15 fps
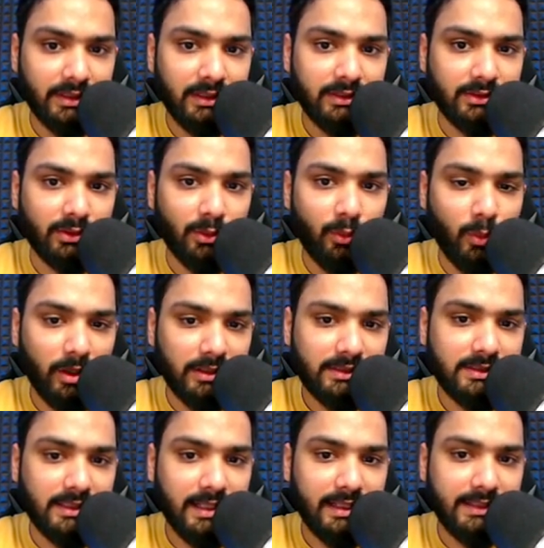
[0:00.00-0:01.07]
So
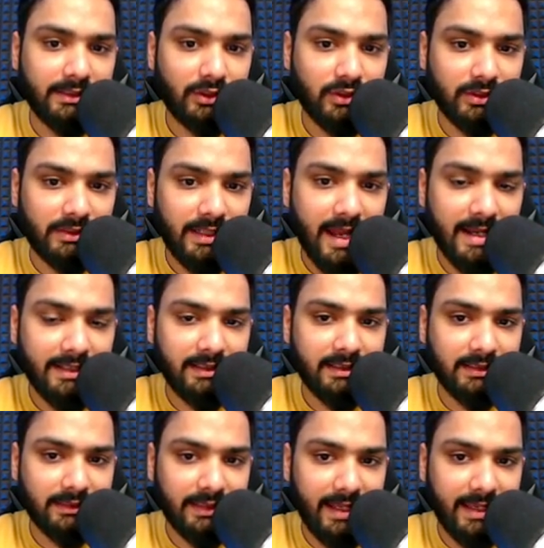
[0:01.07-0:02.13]
once I just added
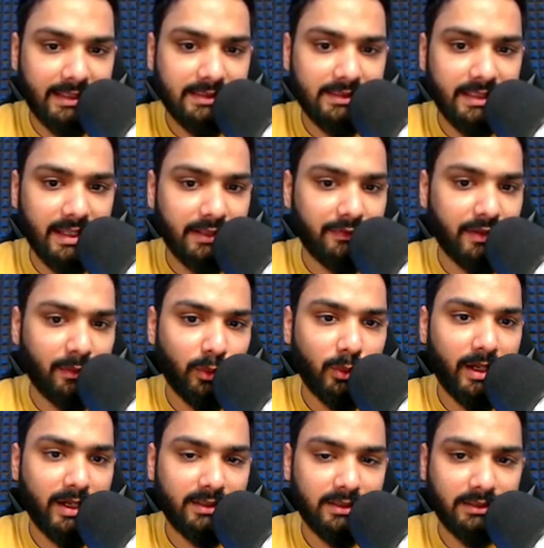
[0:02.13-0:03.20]
the text, and if I want to
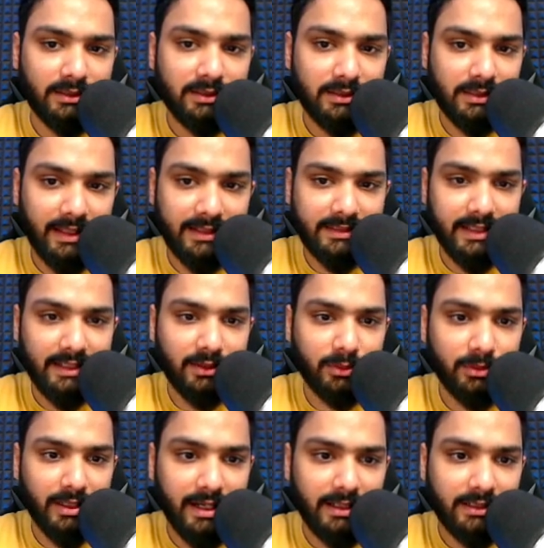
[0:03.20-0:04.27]
add the third text, I can do
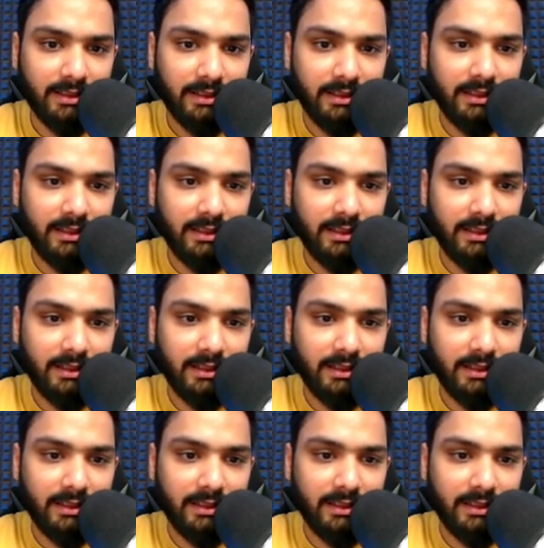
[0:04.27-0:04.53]
that.